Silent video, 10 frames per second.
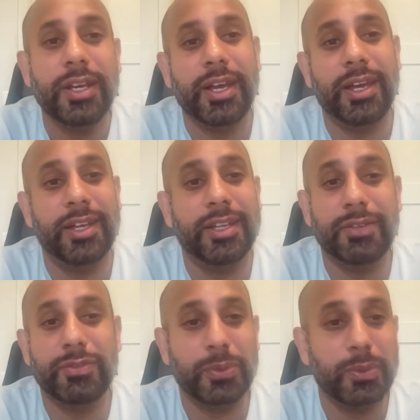
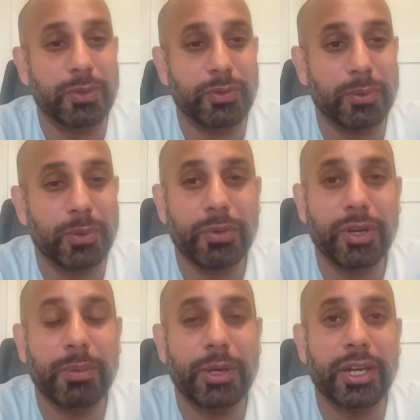If you're
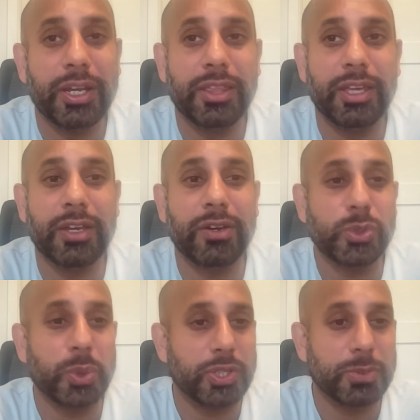wondering about anything, our
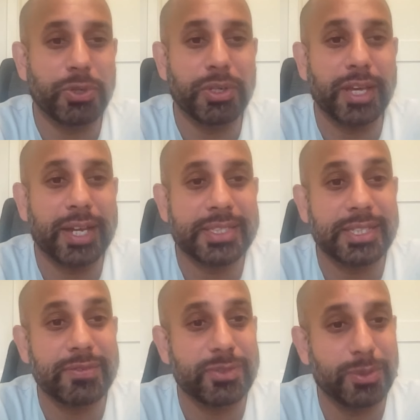Twitter's pretty
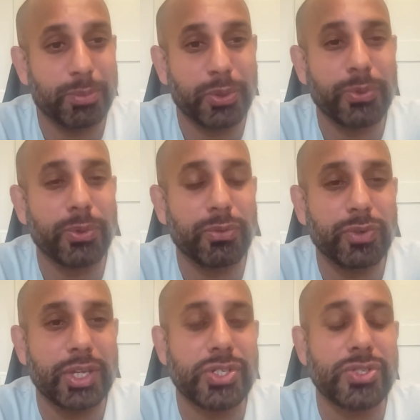active. So put your
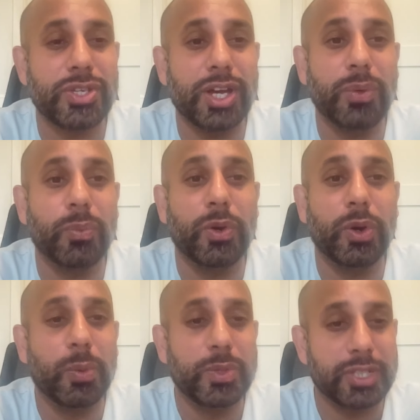notifications on. We're
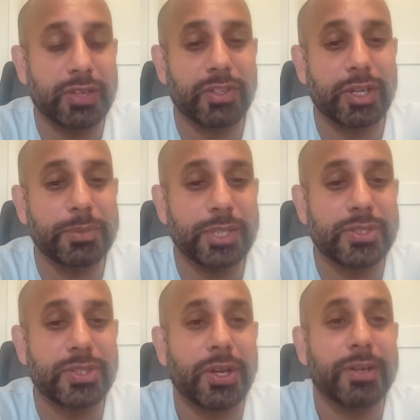always giving
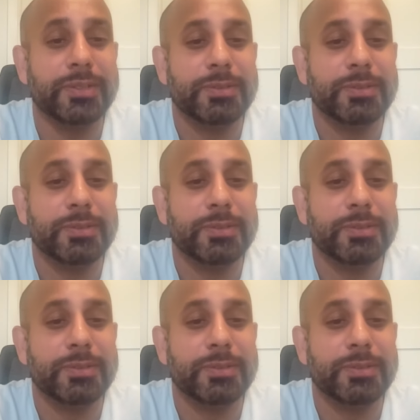updates there.